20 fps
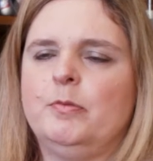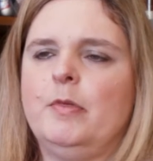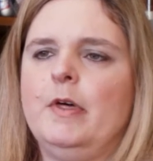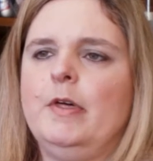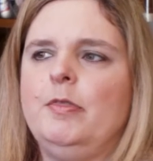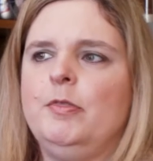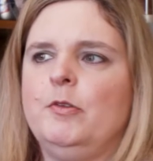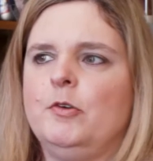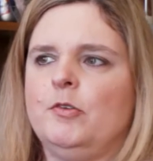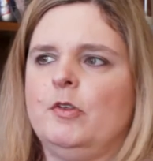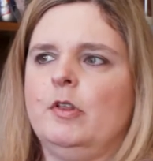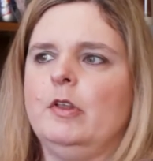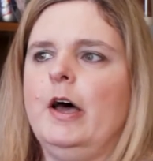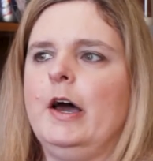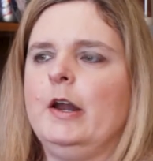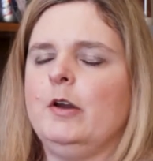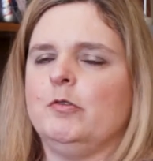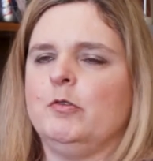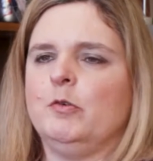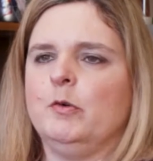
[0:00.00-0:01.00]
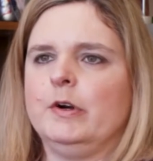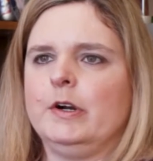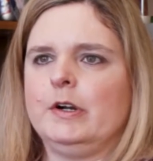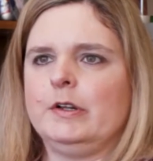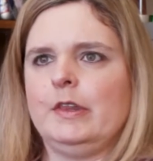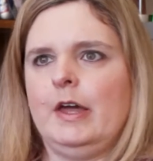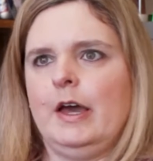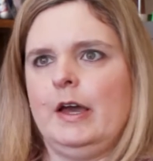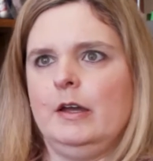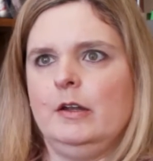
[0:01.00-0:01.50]
But there's a lot of
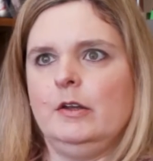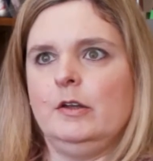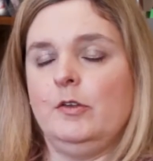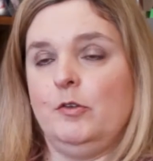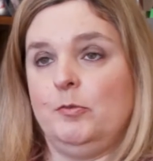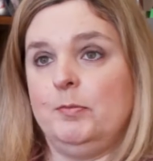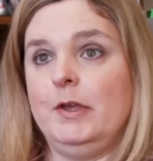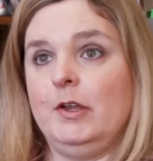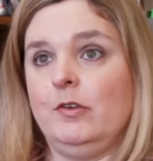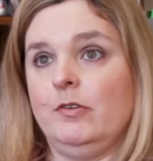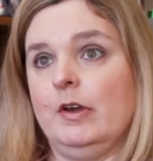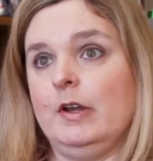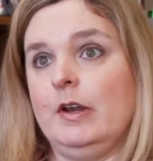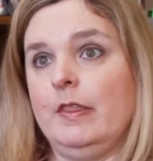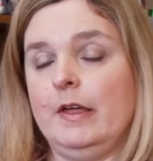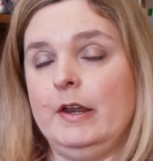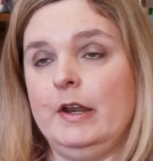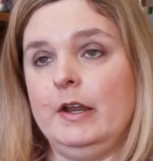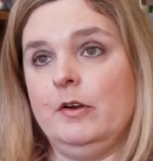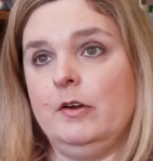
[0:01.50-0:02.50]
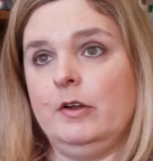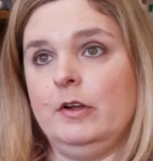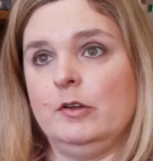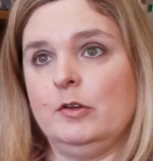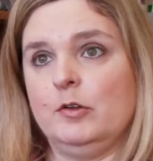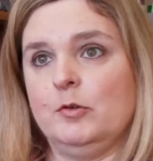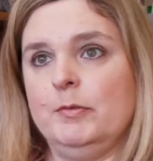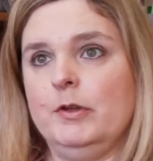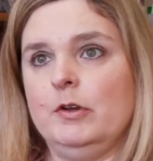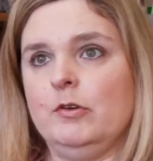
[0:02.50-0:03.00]
work that is being done in that area
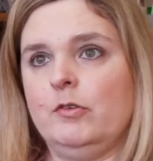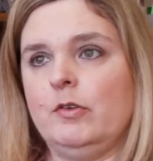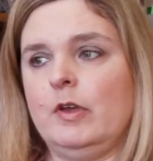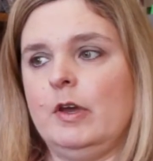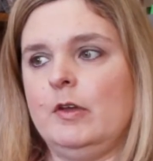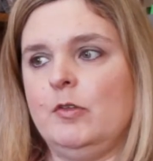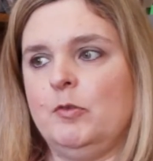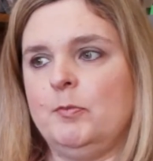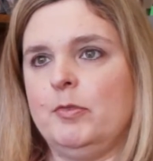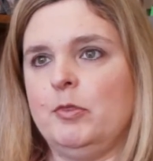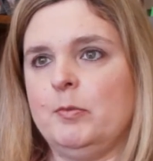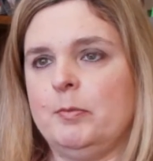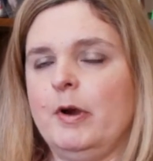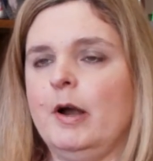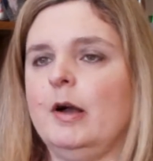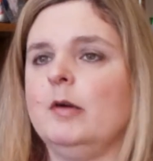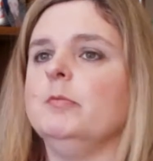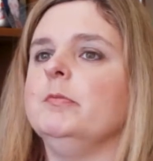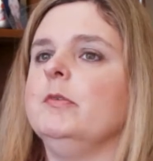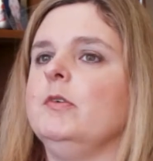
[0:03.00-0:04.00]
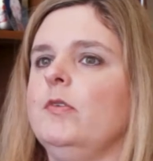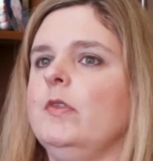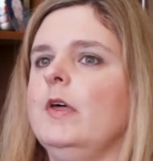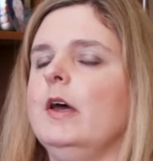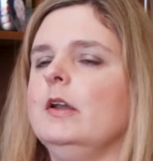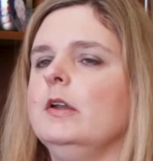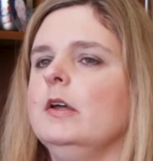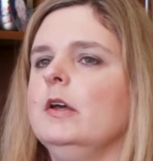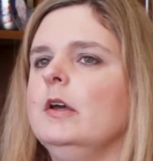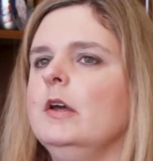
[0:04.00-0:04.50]
in computer science, but the problem is
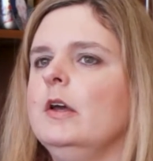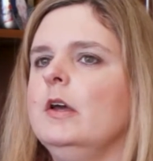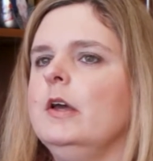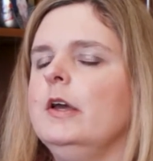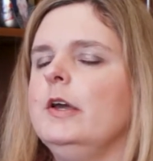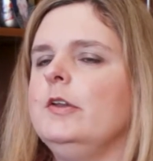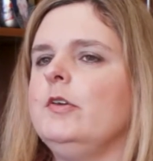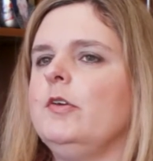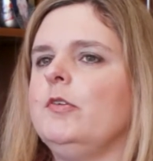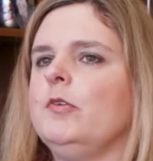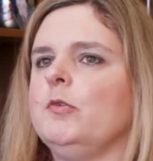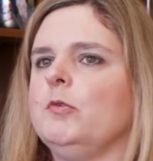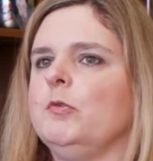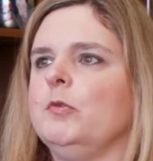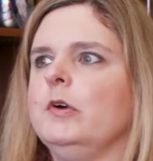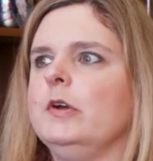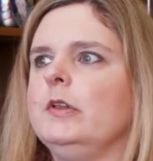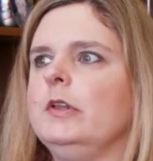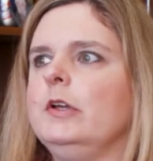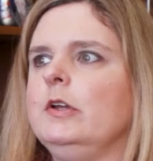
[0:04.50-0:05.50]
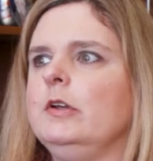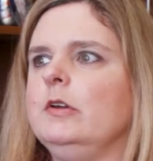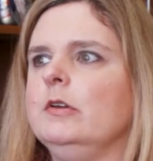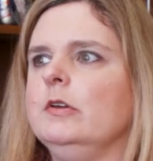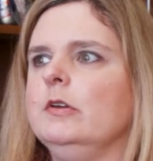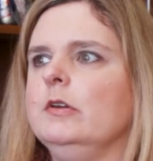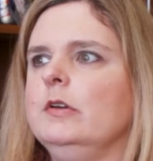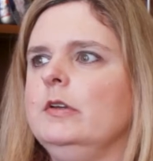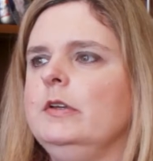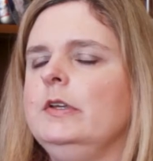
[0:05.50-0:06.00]
that it doesn't
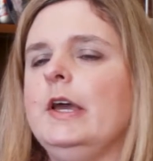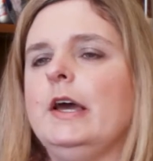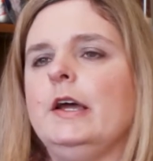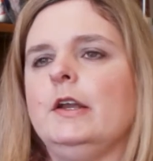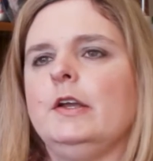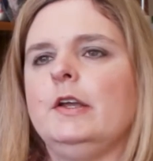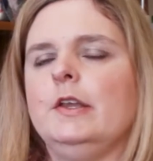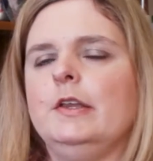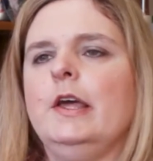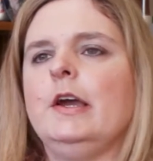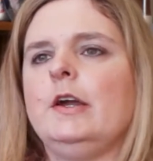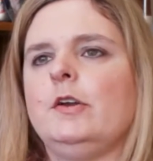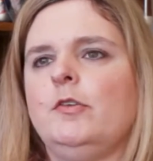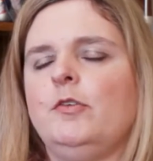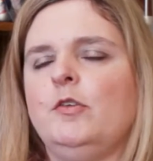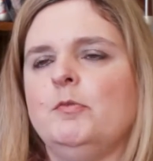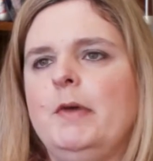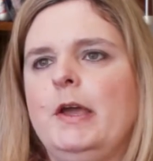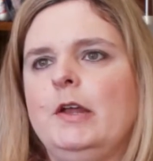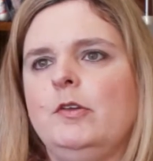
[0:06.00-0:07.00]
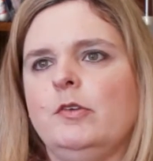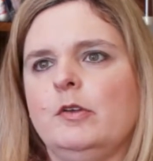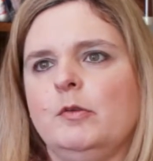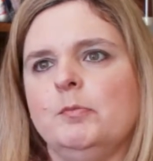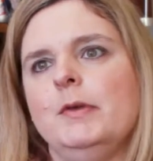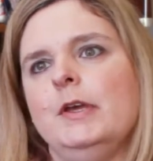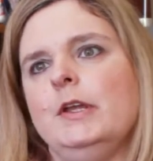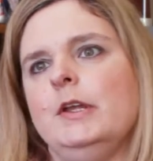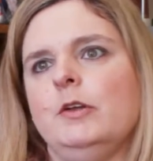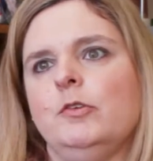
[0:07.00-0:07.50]
really yet connect
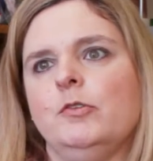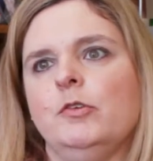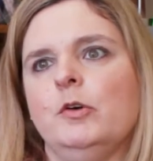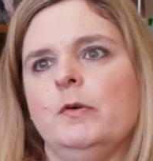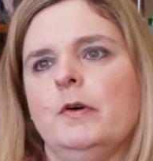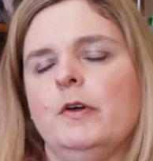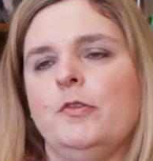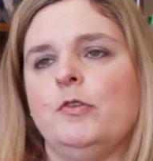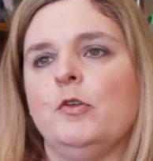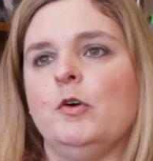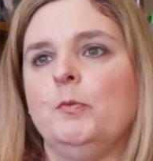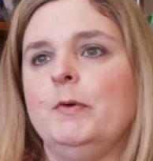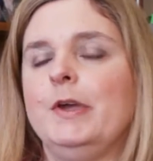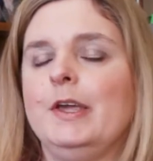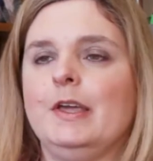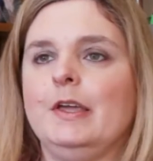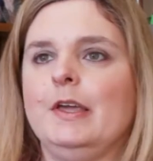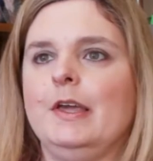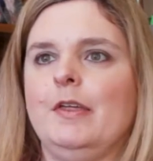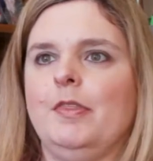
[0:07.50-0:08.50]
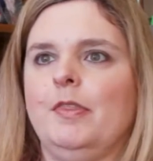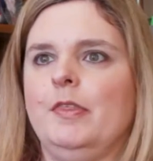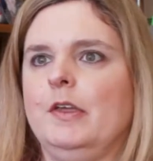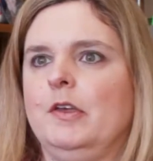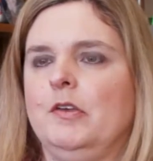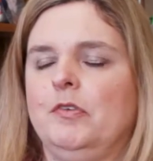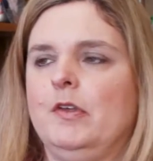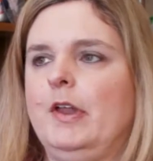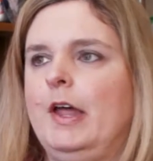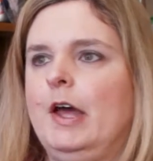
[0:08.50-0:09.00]
semantic meaning to it. So we can get
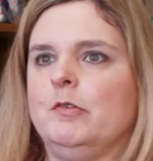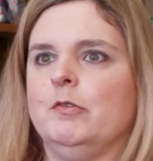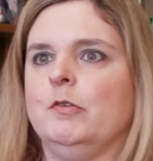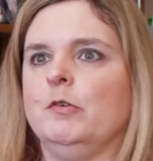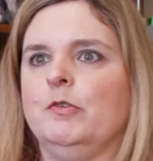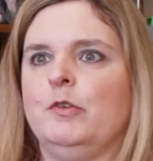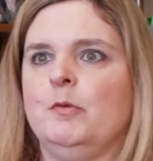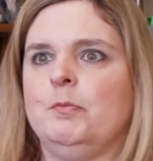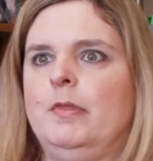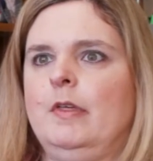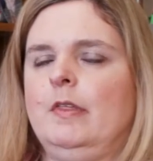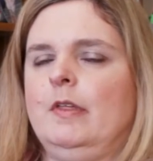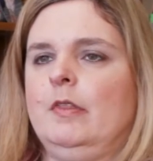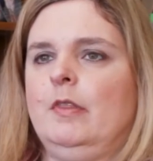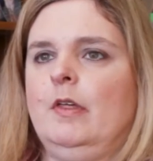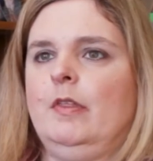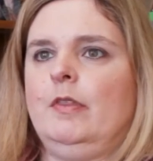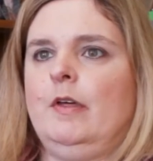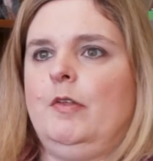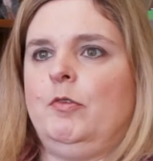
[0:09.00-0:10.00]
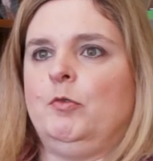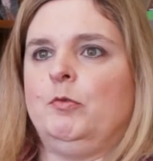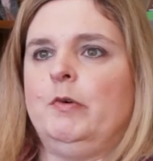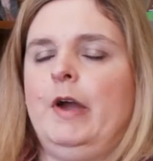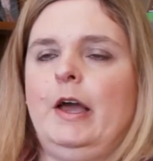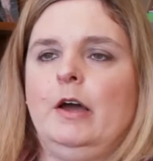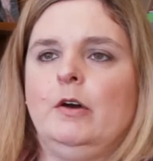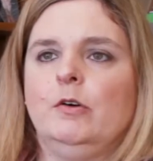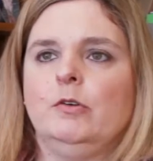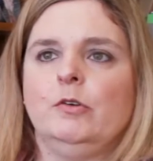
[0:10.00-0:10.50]
things that have something in that's
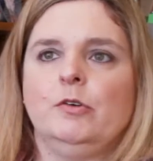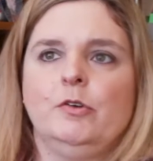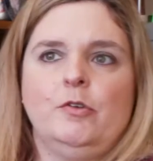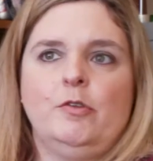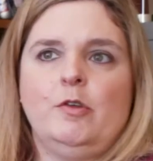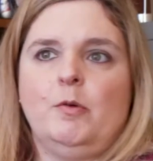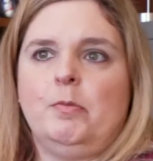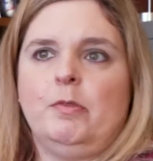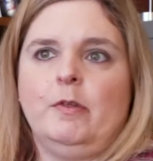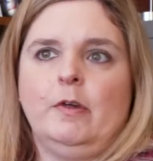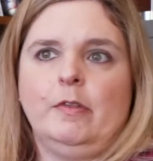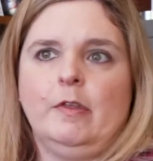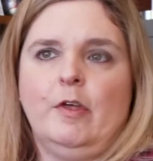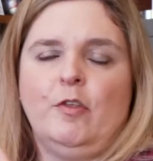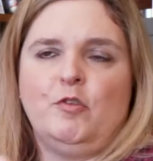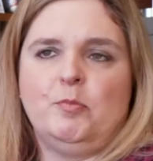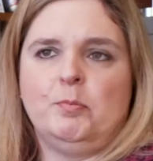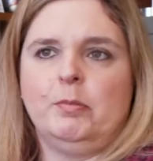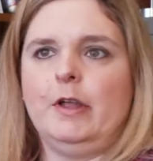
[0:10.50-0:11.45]
round, or something that's